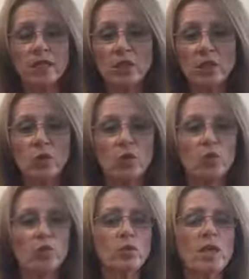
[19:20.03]

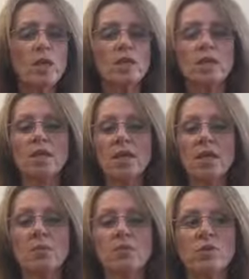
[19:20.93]
nose, you
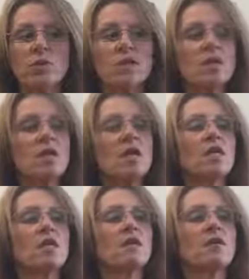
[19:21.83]
can't breathe,
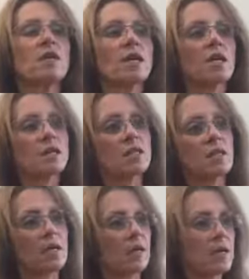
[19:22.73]
you got,
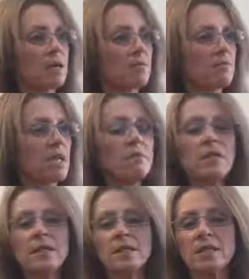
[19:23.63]

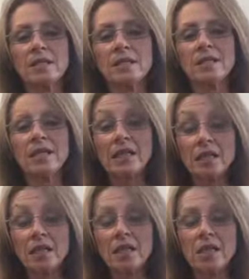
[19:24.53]
maybe it's a
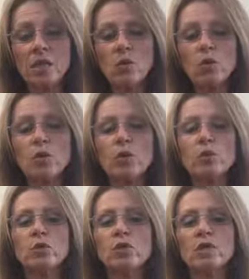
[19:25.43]
daily thing where
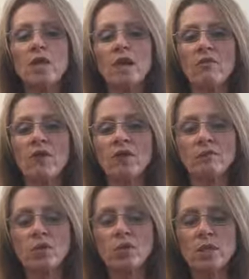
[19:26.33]
you just have all the
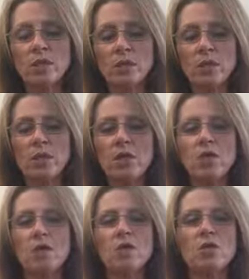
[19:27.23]
mucus up
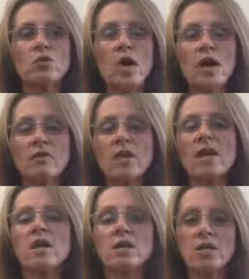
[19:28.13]
here and you have
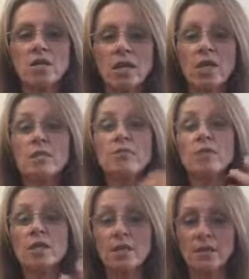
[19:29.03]
that hard time
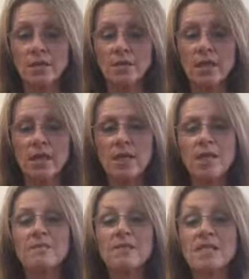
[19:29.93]
breathing, right?
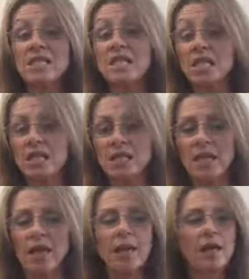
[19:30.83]
My son has
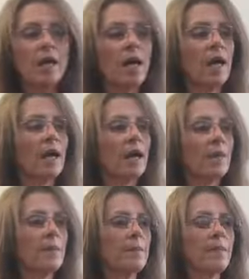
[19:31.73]
that.
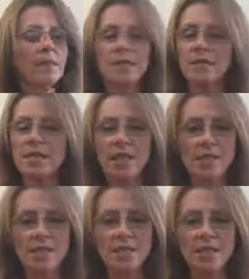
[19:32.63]
And he's had
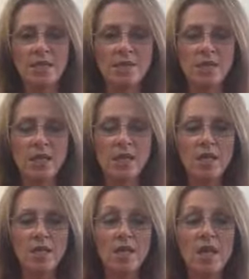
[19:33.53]
it since he's been a
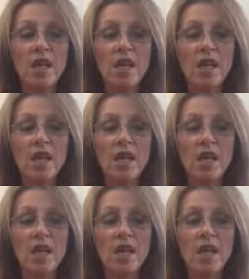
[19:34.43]
kid.